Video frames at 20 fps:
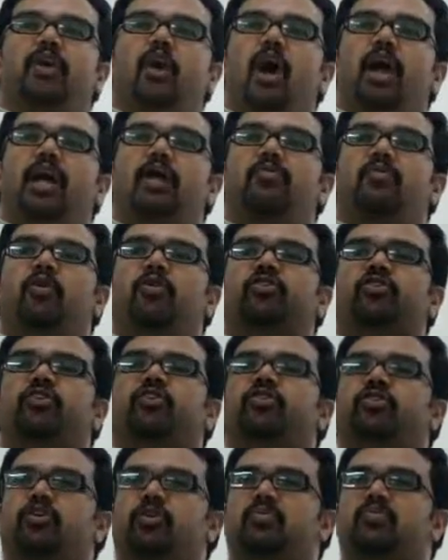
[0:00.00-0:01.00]
we talk about
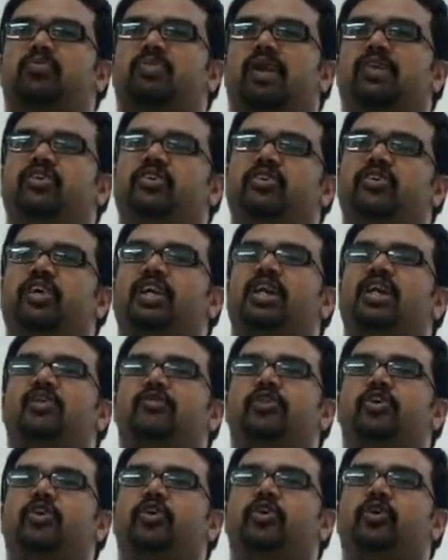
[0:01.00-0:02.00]
system, necessarily
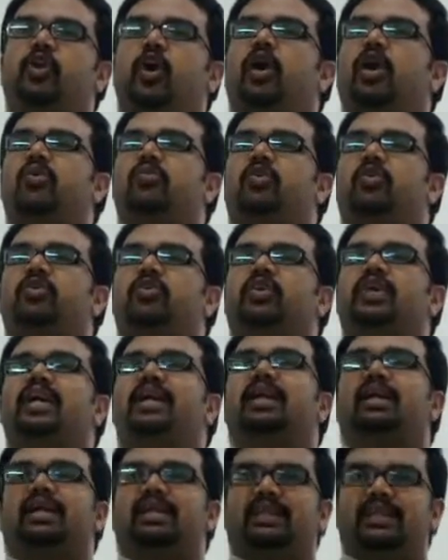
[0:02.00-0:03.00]
we should talk about
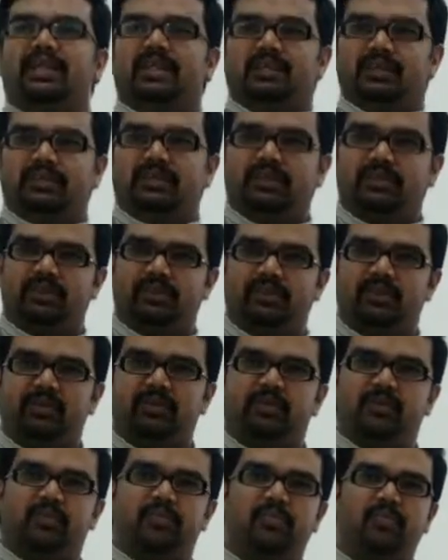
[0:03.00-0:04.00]
three things.
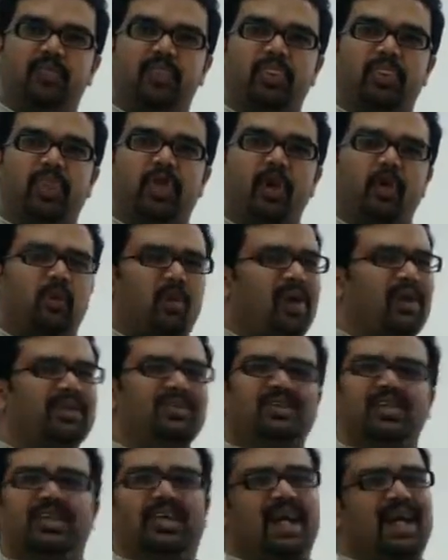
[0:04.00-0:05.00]
One
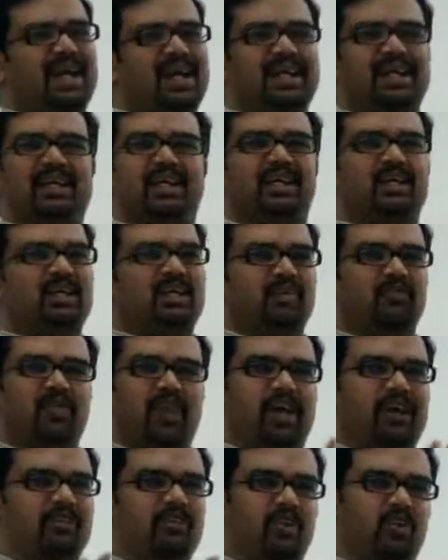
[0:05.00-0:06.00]
is the technical
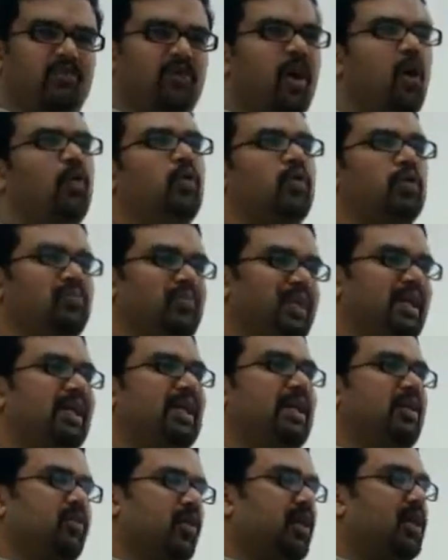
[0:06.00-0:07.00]
ways of how to build
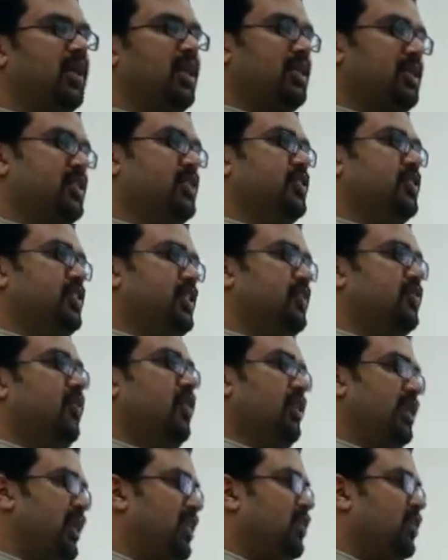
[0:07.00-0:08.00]
it, what are the issues.
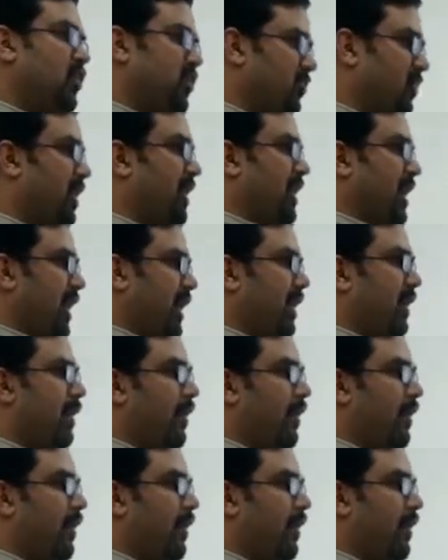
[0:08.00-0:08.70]
That's all one.